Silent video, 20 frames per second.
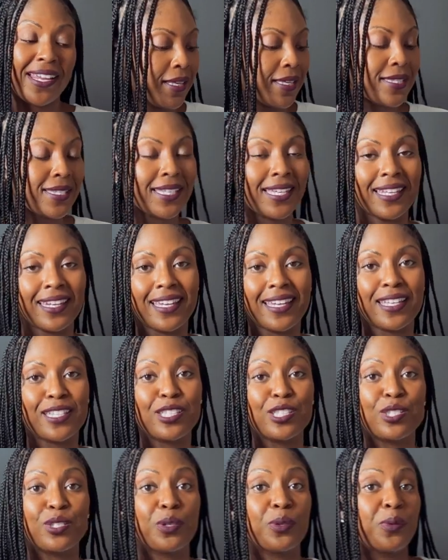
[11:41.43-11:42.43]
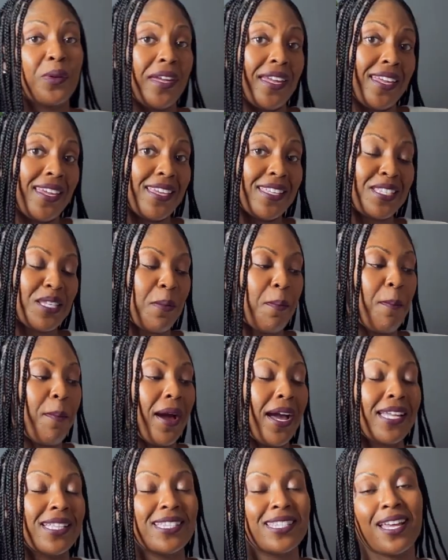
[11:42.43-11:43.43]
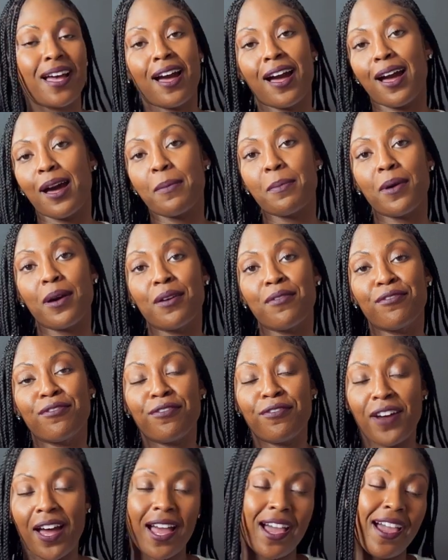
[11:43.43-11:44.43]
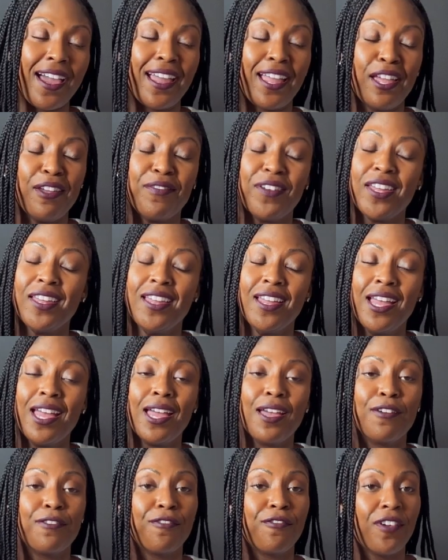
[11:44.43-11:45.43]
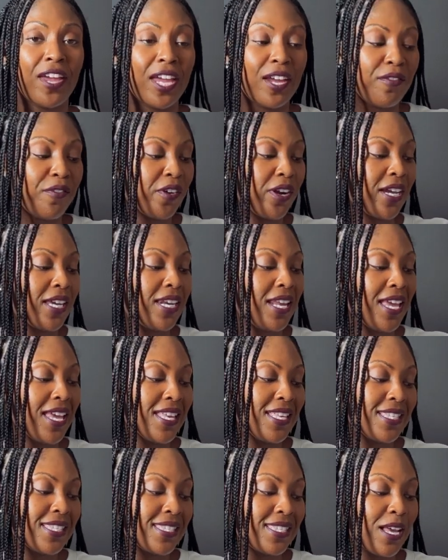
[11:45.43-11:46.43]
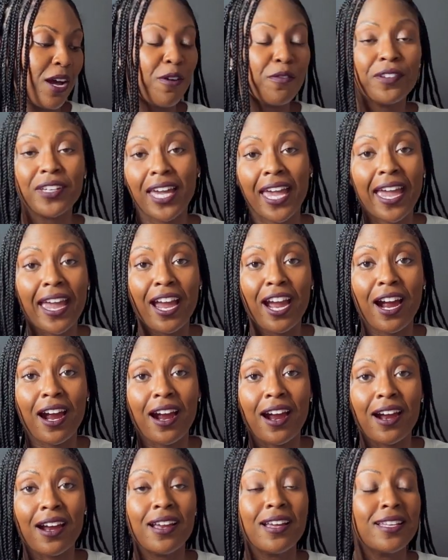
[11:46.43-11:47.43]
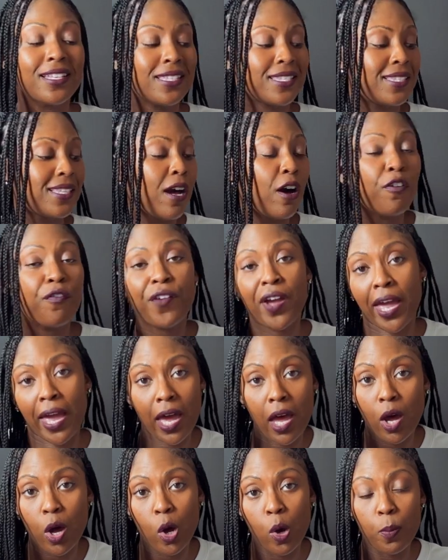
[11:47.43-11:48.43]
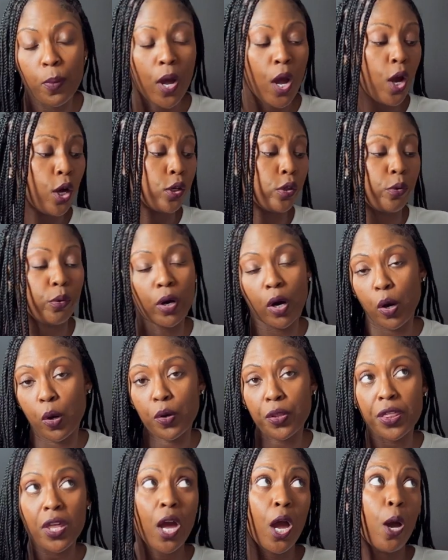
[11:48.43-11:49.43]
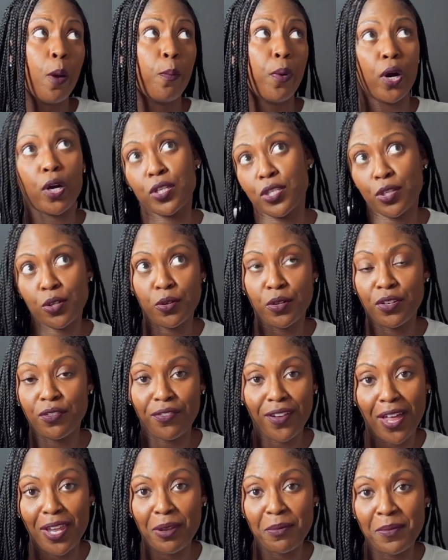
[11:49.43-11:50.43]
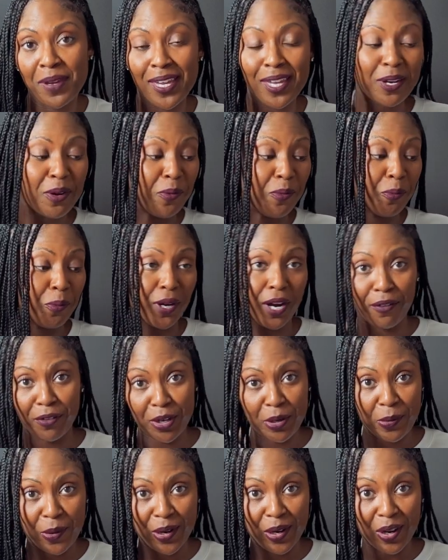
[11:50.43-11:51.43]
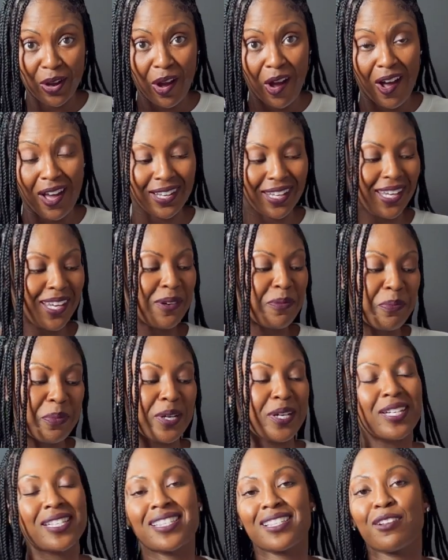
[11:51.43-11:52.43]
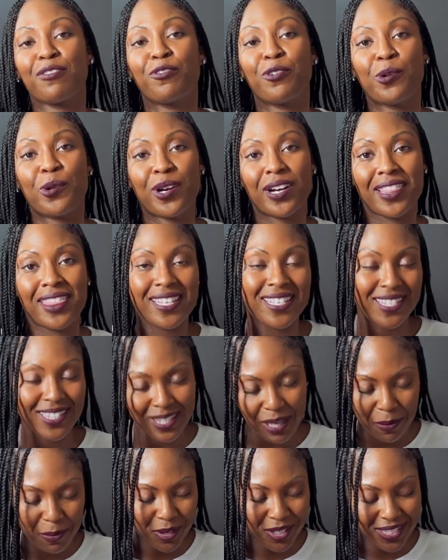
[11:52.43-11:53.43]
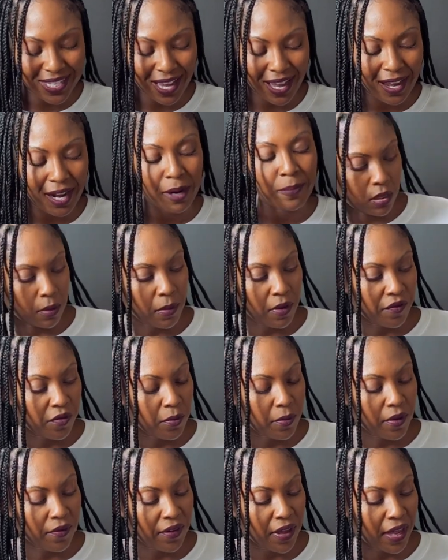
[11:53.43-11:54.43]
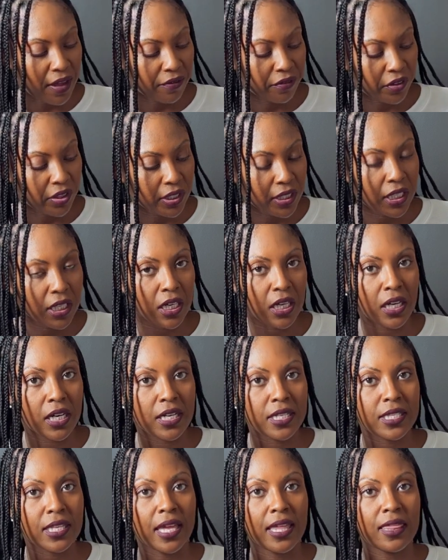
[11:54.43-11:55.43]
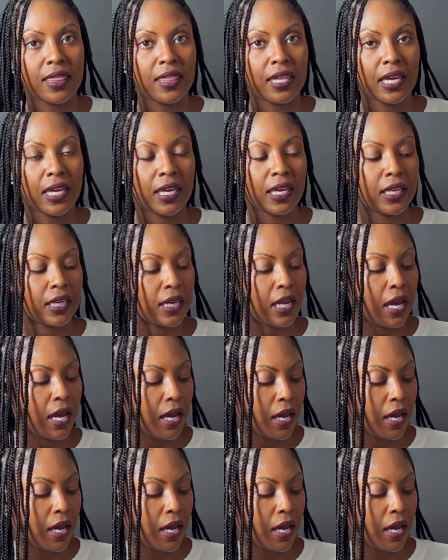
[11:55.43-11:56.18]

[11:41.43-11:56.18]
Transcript: Let's get into it. My top 5 favorite self-care, self-help, growth, personal development, whatever you want to call it, books for the summertime. Some of them I've had for years, and then